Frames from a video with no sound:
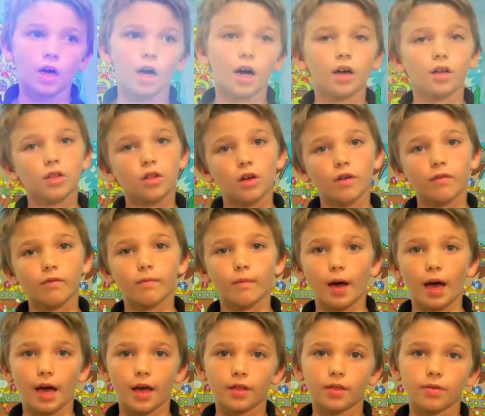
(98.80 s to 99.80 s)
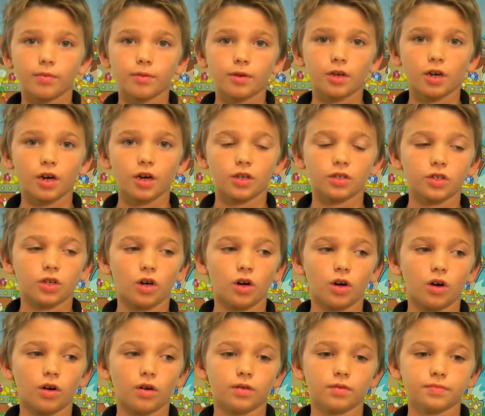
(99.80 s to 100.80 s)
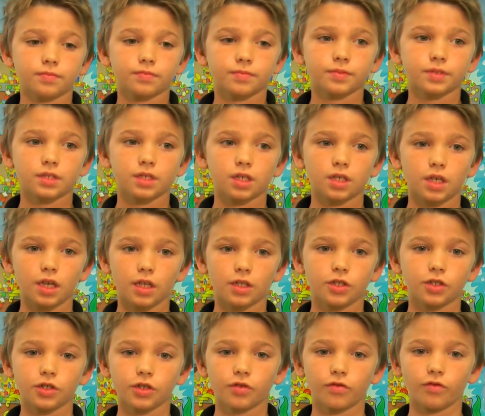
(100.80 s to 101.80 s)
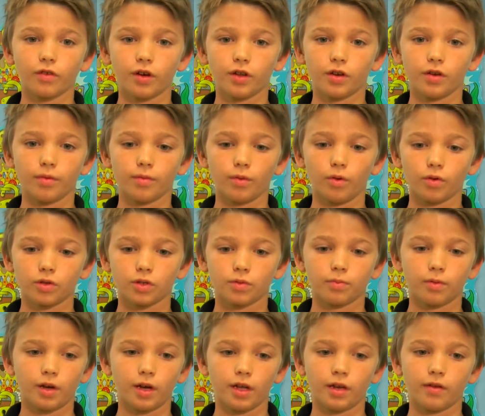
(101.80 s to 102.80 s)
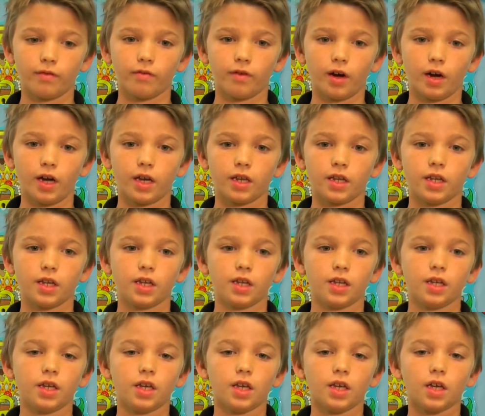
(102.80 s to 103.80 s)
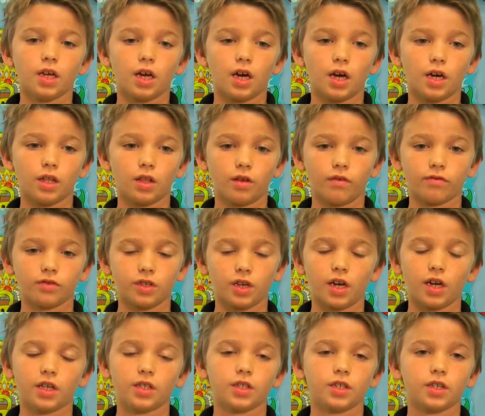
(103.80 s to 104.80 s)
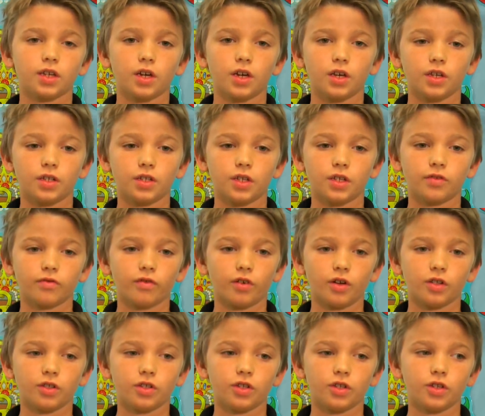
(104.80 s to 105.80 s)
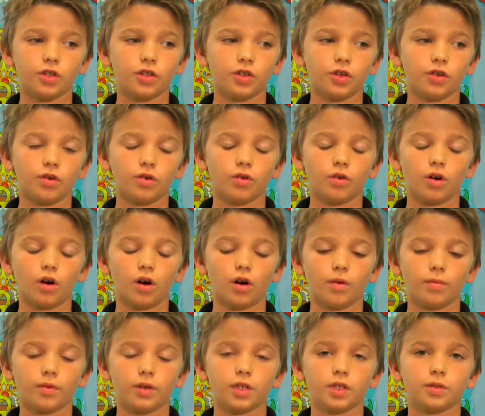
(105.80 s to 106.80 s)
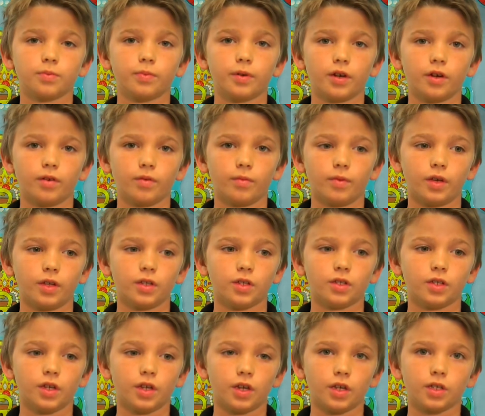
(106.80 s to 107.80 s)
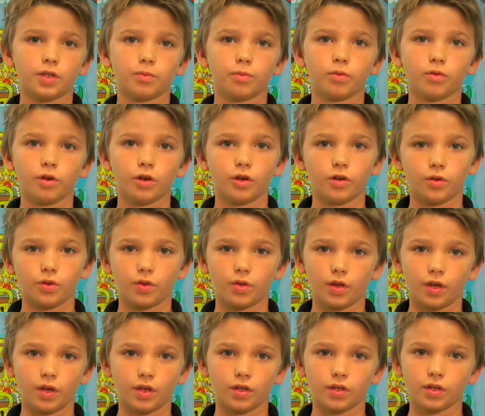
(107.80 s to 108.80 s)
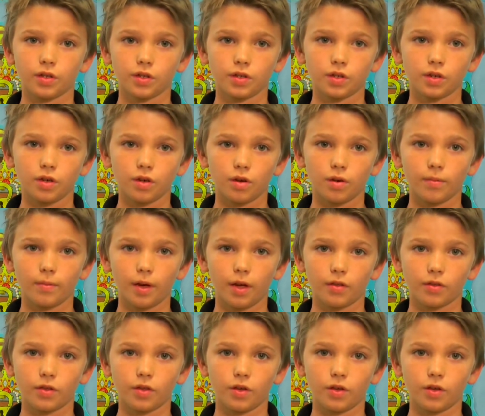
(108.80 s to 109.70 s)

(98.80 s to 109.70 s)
I love math because um, it's just fun to multiply and divide, and I love science because it's fun to do um, experiments and explore new things about.